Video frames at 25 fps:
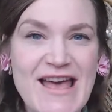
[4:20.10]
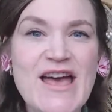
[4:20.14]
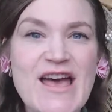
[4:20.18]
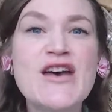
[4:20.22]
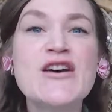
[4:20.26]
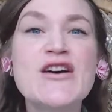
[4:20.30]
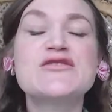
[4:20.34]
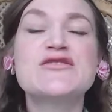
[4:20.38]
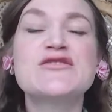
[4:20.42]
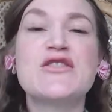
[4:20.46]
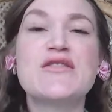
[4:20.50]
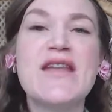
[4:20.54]

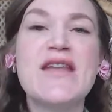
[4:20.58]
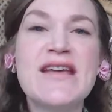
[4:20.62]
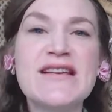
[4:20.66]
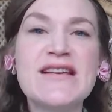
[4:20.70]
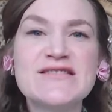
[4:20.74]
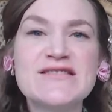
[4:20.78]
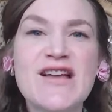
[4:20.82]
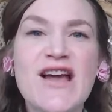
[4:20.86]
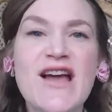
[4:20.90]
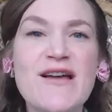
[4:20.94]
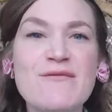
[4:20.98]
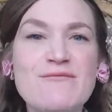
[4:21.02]
So next
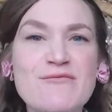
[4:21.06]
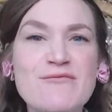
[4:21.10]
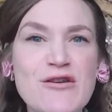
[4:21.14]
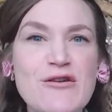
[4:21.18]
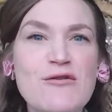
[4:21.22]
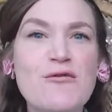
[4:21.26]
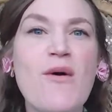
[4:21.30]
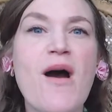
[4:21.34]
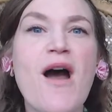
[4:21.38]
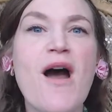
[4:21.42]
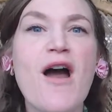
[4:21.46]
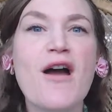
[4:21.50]
time
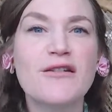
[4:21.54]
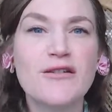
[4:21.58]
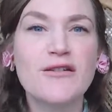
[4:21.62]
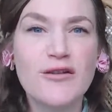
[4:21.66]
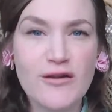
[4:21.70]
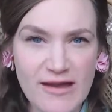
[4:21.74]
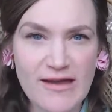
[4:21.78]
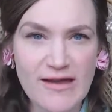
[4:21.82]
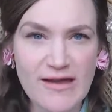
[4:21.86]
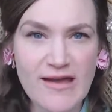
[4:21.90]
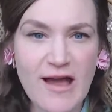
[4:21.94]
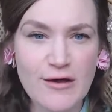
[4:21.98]
you are
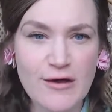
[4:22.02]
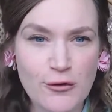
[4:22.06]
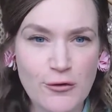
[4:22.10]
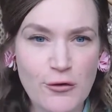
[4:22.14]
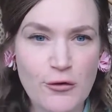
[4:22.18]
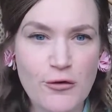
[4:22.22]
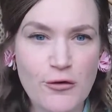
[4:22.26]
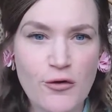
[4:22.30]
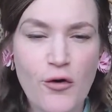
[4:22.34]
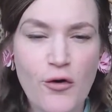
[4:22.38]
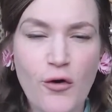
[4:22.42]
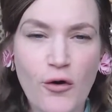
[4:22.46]
looking at your
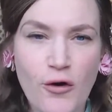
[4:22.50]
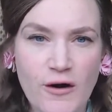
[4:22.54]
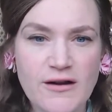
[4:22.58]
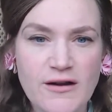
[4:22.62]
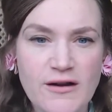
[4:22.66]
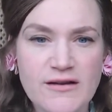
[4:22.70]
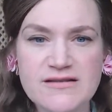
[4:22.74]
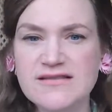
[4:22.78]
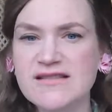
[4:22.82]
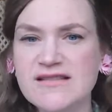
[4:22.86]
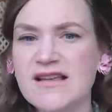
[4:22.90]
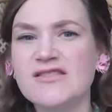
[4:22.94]

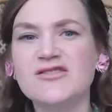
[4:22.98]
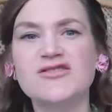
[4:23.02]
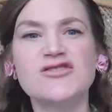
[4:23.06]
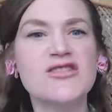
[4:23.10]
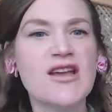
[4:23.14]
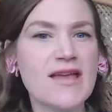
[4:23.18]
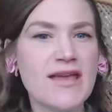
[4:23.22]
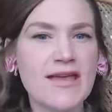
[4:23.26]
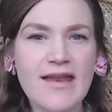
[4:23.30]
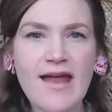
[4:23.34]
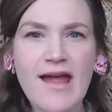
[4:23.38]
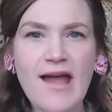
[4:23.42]
corks,
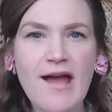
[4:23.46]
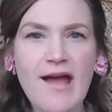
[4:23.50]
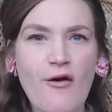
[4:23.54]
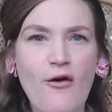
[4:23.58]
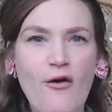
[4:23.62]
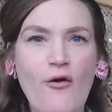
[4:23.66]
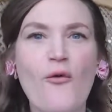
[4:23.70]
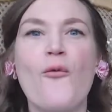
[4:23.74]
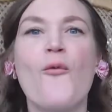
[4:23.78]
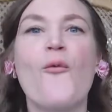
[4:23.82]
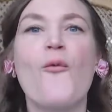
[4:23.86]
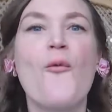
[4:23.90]
check it
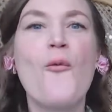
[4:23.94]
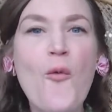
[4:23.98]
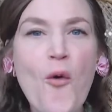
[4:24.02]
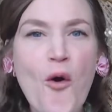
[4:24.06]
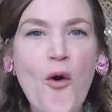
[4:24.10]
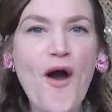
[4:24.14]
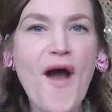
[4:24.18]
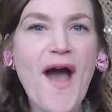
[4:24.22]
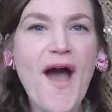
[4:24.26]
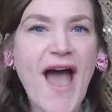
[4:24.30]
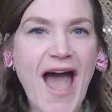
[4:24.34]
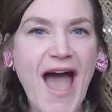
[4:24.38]
out.
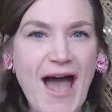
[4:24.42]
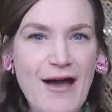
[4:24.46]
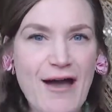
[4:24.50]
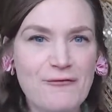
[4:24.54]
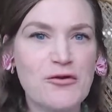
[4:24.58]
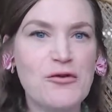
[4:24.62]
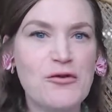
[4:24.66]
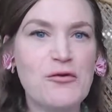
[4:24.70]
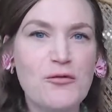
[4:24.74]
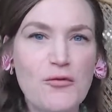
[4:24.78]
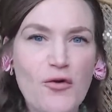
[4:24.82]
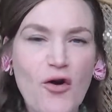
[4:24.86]
What have
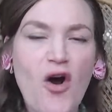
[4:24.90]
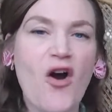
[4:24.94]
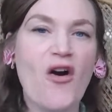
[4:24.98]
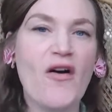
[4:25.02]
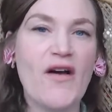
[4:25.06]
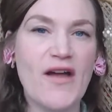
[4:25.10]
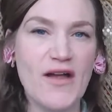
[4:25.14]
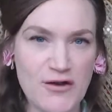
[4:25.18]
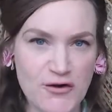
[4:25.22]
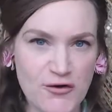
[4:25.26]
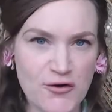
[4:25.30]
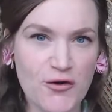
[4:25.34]
you got
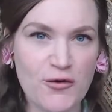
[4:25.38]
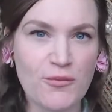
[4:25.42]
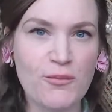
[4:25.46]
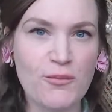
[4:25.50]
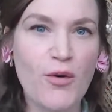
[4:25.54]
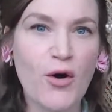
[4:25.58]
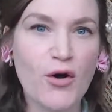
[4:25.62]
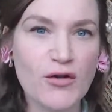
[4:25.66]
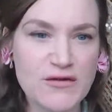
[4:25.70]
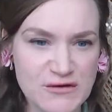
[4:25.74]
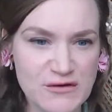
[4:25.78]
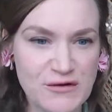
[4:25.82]
in your
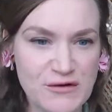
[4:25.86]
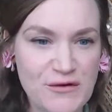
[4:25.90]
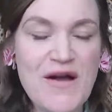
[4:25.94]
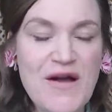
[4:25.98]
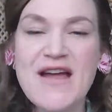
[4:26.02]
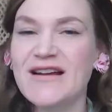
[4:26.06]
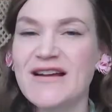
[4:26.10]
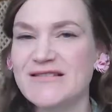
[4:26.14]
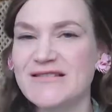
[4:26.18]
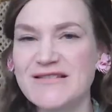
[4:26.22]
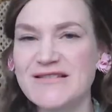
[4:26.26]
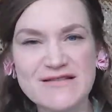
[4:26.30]
bottle?
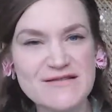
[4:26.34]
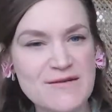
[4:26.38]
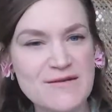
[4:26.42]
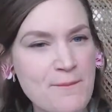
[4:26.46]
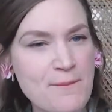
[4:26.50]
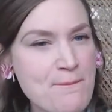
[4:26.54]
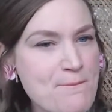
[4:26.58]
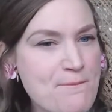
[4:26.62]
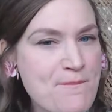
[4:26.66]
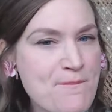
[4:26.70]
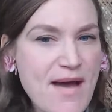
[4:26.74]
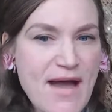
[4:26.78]
Because it's
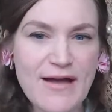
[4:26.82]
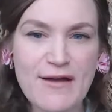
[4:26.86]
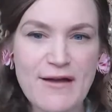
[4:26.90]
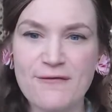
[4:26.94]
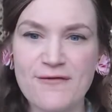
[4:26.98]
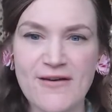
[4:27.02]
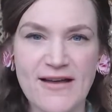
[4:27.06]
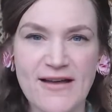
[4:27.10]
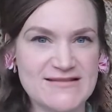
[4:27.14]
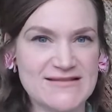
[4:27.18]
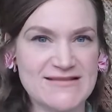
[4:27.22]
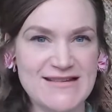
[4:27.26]
mega
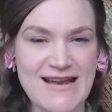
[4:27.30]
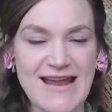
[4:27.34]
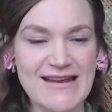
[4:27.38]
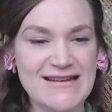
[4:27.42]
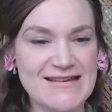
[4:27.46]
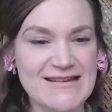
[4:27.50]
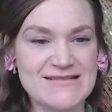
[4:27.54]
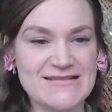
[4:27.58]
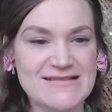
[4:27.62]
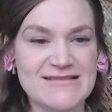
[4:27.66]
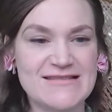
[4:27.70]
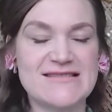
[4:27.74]

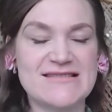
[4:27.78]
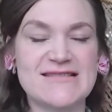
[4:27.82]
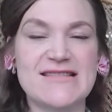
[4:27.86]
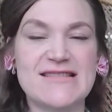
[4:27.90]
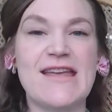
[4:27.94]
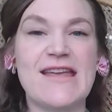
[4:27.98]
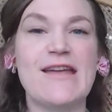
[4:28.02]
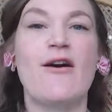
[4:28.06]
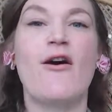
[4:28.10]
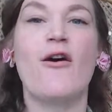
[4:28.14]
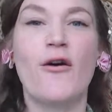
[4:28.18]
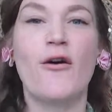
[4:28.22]
fascinating to
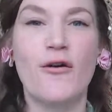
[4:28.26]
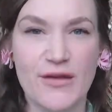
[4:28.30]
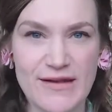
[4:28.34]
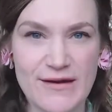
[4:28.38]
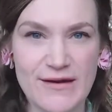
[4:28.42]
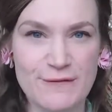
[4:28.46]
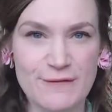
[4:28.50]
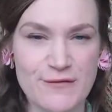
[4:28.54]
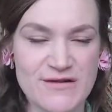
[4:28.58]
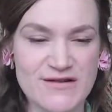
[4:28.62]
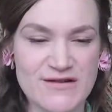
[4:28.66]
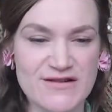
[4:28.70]
see all the
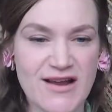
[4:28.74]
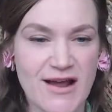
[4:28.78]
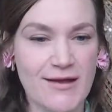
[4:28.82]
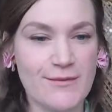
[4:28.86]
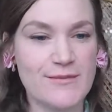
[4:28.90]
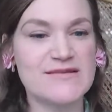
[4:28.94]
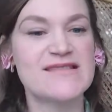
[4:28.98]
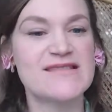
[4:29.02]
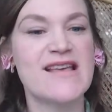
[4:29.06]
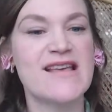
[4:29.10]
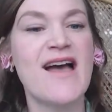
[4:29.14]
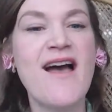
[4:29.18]
different
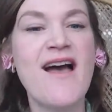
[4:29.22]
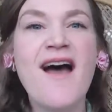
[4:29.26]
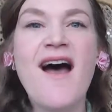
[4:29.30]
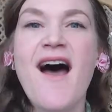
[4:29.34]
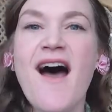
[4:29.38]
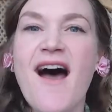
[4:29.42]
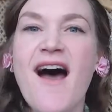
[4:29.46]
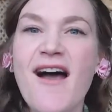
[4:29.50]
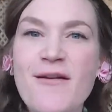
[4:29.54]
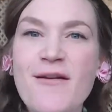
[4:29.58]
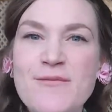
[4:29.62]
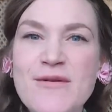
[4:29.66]
types.
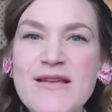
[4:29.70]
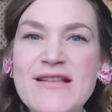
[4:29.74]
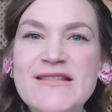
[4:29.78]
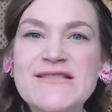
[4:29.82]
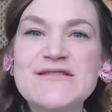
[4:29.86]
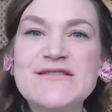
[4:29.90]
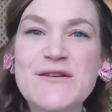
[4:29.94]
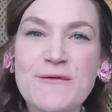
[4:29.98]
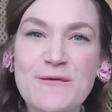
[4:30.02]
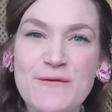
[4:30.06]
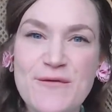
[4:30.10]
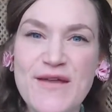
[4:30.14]
I've been
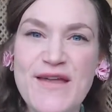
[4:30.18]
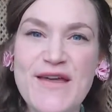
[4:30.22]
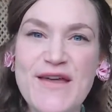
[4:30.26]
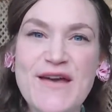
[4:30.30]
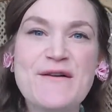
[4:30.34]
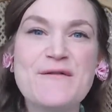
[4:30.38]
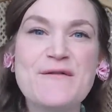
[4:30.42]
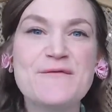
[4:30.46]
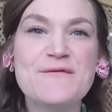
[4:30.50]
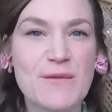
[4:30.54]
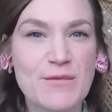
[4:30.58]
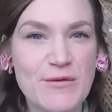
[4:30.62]

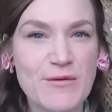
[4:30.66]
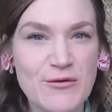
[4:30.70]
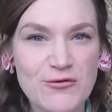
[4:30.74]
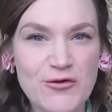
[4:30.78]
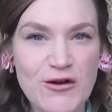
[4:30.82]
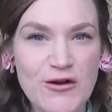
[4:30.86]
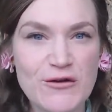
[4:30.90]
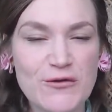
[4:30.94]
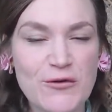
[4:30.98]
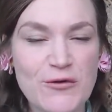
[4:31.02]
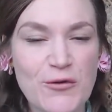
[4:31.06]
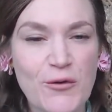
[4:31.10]
Sophia from The
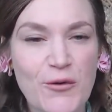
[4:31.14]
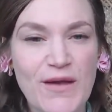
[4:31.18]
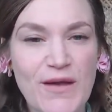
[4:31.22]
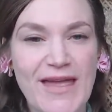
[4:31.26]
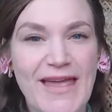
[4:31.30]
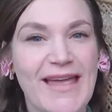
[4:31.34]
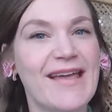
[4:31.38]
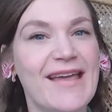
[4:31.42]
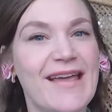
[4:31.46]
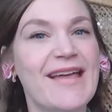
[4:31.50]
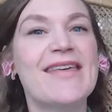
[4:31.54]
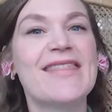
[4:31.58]
Drink
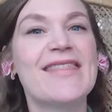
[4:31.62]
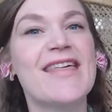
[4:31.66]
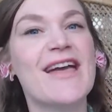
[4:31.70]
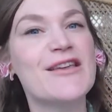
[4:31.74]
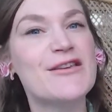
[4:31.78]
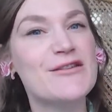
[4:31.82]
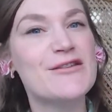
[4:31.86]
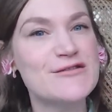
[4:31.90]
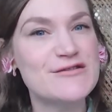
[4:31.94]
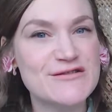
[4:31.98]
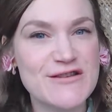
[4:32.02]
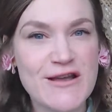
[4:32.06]
Talking.
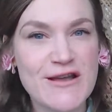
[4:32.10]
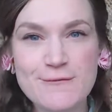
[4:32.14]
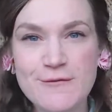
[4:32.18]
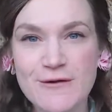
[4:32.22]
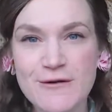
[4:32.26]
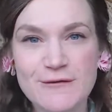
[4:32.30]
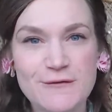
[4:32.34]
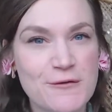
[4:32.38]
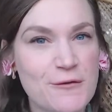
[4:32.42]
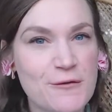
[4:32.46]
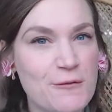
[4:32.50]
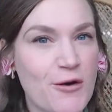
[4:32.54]
Thank you so much
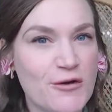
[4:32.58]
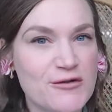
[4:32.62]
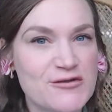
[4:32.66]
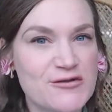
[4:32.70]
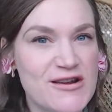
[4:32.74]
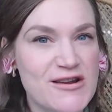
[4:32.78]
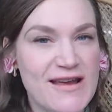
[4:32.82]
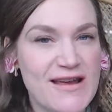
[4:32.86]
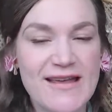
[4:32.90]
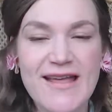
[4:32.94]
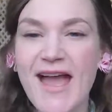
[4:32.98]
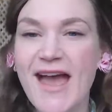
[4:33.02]
for
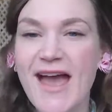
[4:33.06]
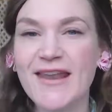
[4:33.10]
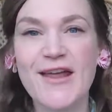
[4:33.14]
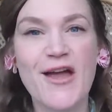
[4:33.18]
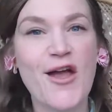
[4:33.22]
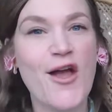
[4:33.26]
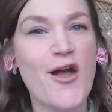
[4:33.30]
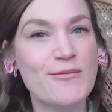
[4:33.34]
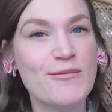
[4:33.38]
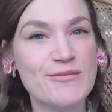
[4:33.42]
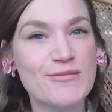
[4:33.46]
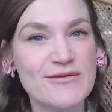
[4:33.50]
watching, and I
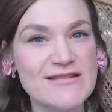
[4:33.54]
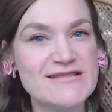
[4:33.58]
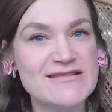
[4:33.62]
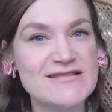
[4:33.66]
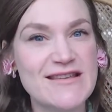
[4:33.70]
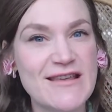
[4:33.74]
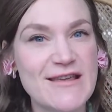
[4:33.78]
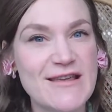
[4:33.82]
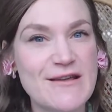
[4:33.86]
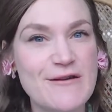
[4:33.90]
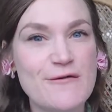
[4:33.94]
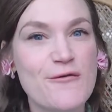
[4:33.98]
hope to see
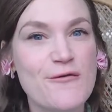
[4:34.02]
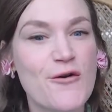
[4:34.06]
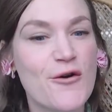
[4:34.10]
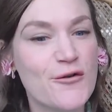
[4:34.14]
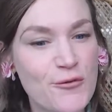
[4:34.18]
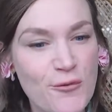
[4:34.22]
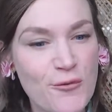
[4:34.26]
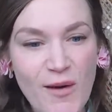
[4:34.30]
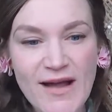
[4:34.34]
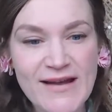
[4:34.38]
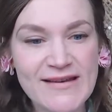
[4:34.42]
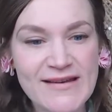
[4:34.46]
you on a
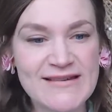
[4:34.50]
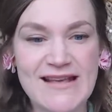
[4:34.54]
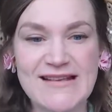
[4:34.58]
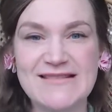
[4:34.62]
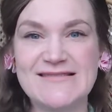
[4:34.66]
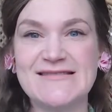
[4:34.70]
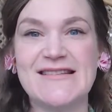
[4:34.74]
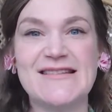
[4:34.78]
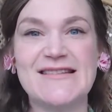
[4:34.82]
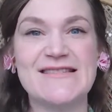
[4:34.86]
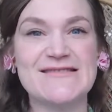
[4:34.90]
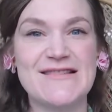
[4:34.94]
wine
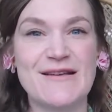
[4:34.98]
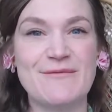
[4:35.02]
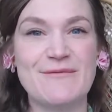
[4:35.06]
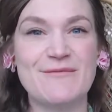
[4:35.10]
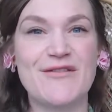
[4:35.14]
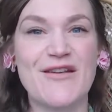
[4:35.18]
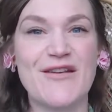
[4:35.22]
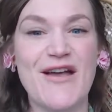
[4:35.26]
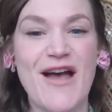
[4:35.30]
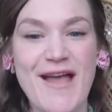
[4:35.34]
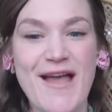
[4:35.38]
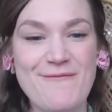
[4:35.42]
tasting
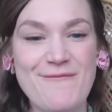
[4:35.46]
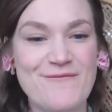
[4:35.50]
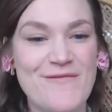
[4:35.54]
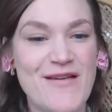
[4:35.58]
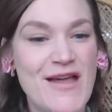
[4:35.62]
sometime.